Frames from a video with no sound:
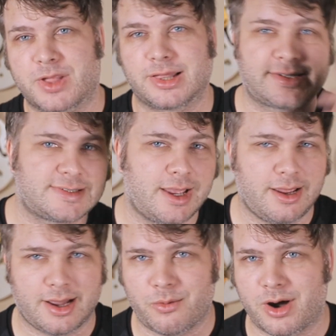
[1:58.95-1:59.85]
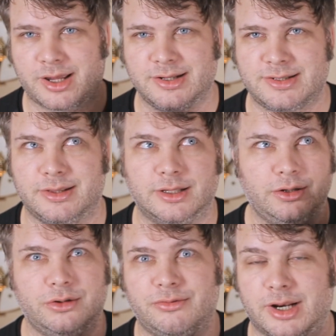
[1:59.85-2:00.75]
let's say I walk into the
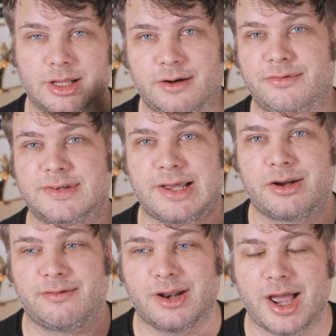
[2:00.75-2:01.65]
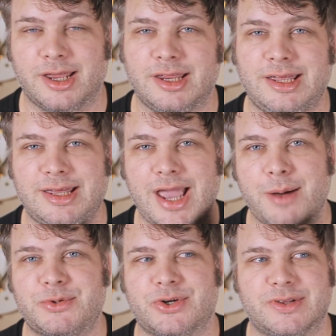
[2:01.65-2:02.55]
Louvre and I love the sound of it. I can capture